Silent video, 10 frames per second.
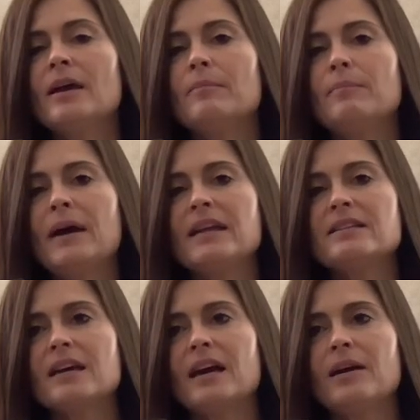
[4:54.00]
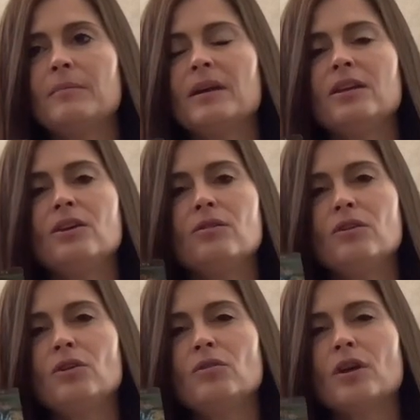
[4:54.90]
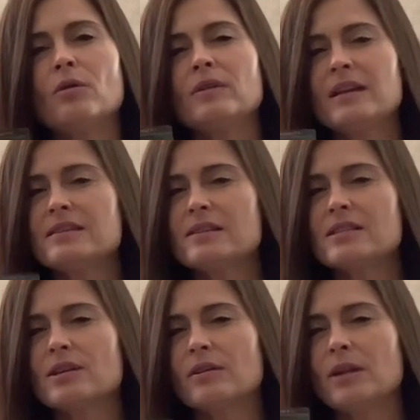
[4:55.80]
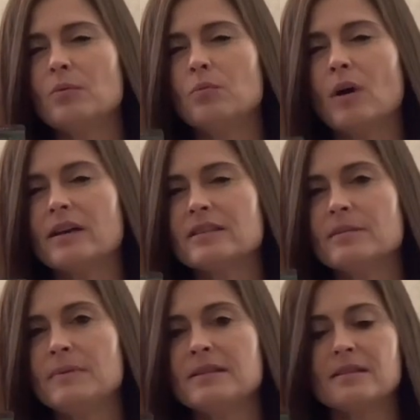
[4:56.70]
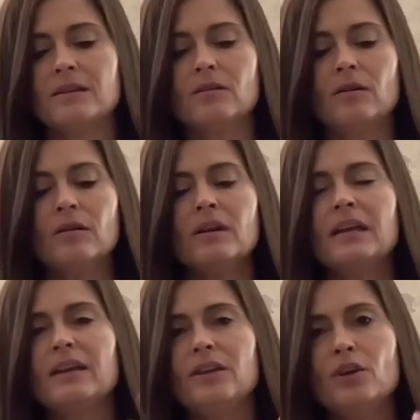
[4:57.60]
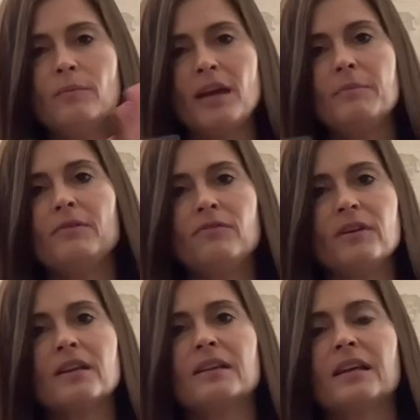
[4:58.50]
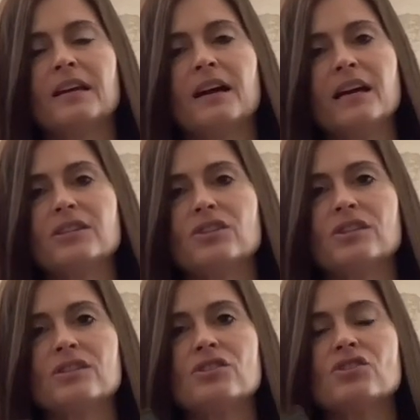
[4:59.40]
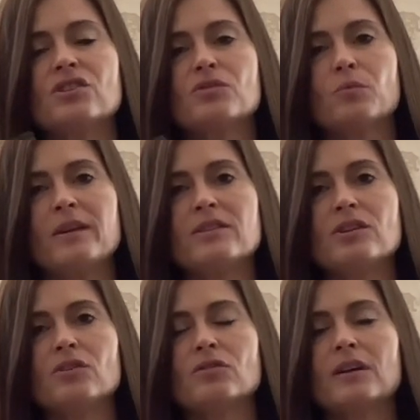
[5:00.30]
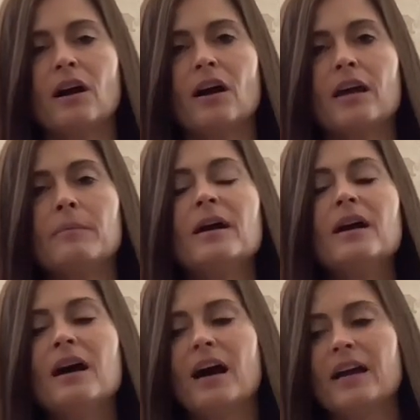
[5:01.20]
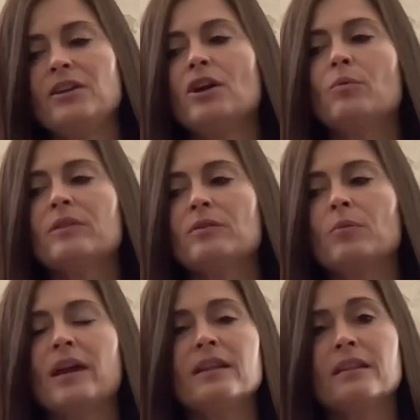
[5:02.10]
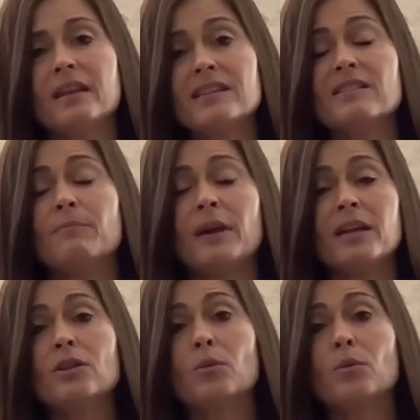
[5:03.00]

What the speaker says: But you don't necessarily want to be single. You may be feeling like, gosh, this is just wasting your time. I know with the way that things have been in the